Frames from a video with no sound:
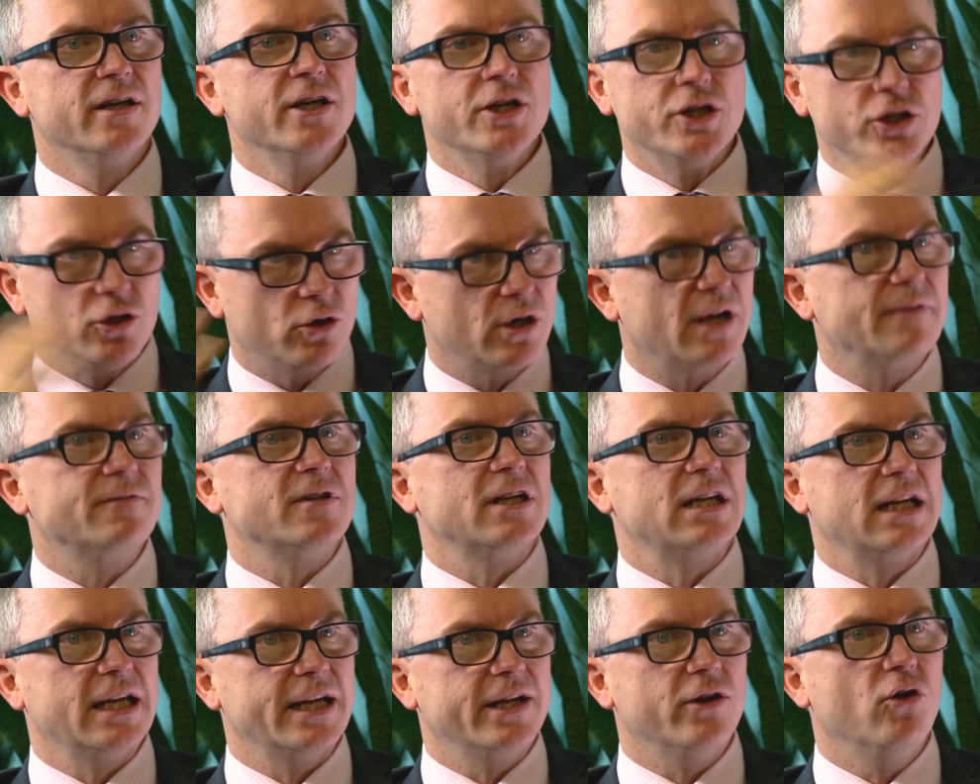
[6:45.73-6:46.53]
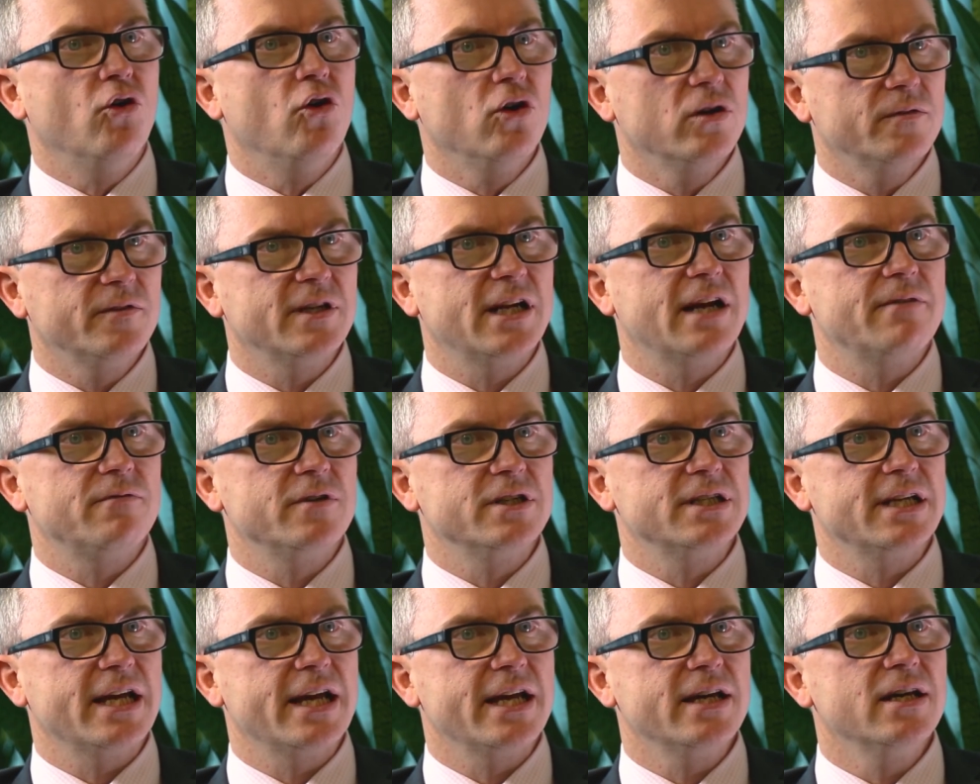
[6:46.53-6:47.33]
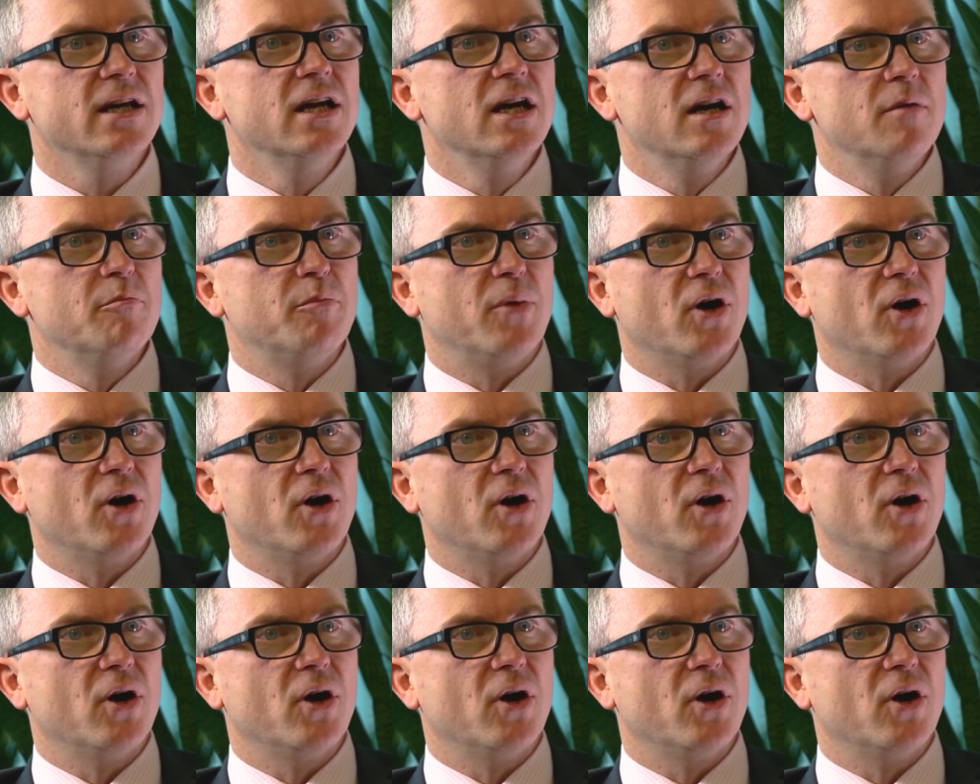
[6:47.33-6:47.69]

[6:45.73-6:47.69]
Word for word: You don't have to clean all of it every day,